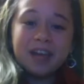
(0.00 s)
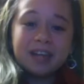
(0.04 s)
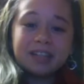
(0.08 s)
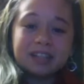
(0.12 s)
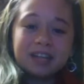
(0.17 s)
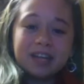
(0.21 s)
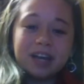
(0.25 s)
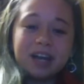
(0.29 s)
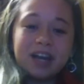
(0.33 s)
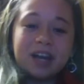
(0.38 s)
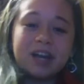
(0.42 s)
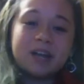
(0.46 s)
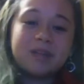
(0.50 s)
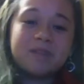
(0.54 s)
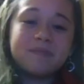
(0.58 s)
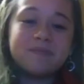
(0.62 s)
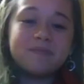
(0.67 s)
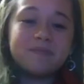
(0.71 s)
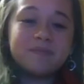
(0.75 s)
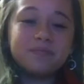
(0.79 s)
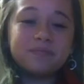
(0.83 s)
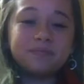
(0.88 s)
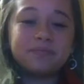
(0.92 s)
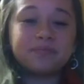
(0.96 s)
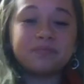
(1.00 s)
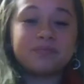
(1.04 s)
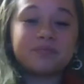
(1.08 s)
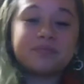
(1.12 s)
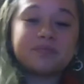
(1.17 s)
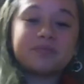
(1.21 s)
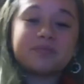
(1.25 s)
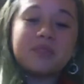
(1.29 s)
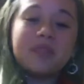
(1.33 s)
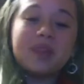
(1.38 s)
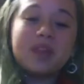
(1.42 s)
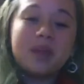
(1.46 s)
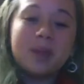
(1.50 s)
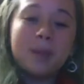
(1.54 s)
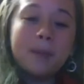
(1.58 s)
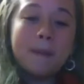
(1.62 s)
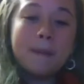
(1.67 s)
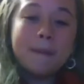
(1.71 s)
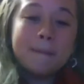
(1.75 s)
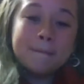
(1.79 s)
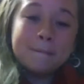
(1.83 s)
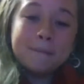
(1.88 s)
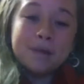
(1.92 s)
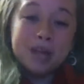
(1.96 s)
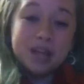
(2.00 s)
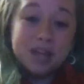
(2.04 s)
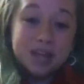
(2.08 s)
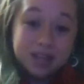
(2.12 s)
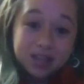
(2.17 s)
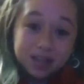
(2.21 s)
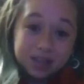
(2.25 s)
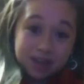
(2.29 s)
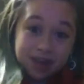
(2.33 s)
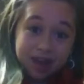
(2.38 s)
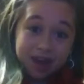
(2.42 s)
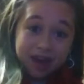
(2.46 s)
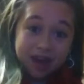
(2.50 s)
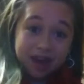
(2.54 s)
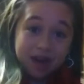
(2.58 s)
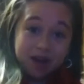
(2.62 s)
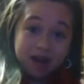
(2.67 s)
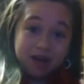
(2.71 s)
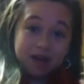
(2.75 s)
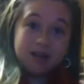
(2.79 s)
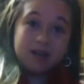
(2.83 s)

that time. But, yeah.